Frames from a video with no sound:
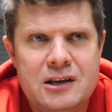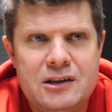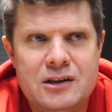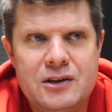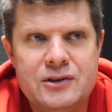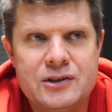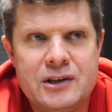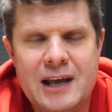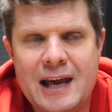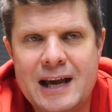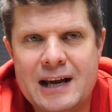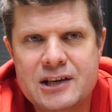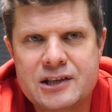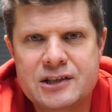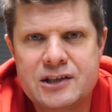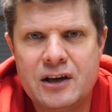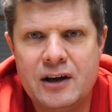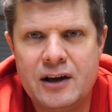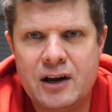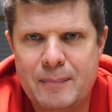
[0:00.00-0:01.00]
using
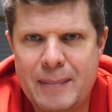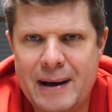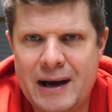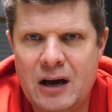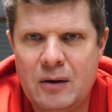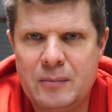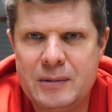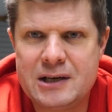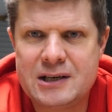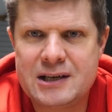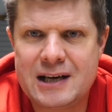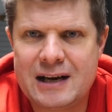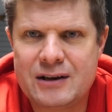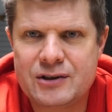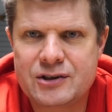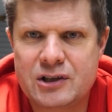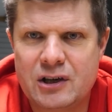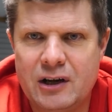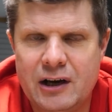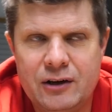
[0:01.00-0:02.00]
Xcert and a power meter
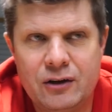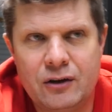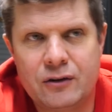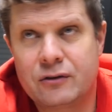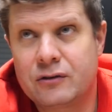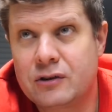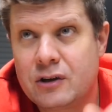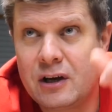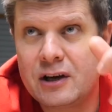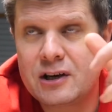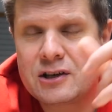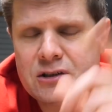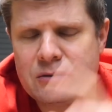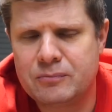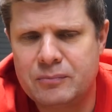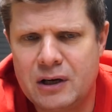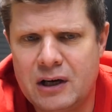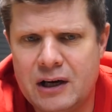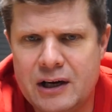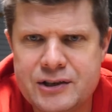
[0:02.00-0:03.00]
outside on
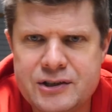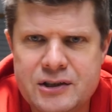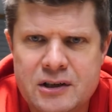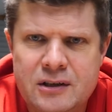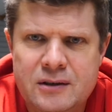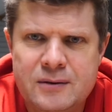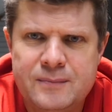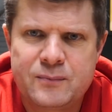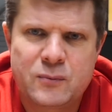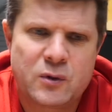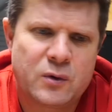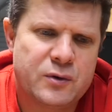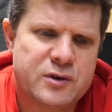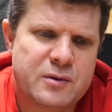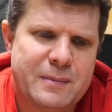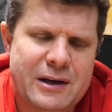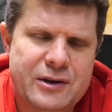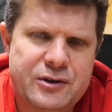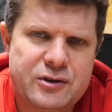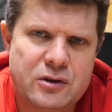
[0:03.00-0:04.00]
Kirkstone Pass was
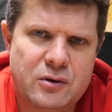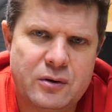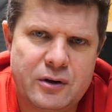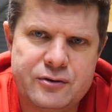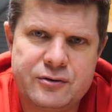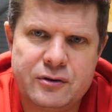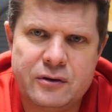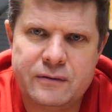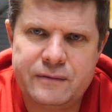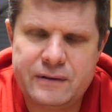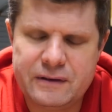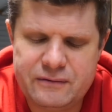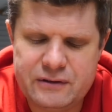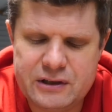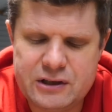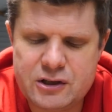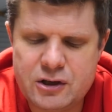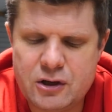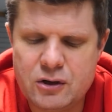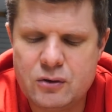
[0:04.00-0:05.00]
about
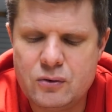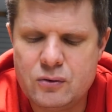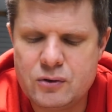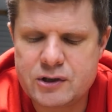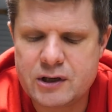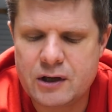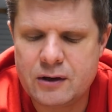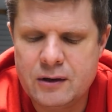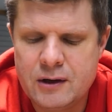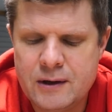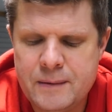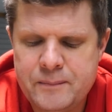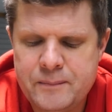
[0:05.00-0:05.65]
252. So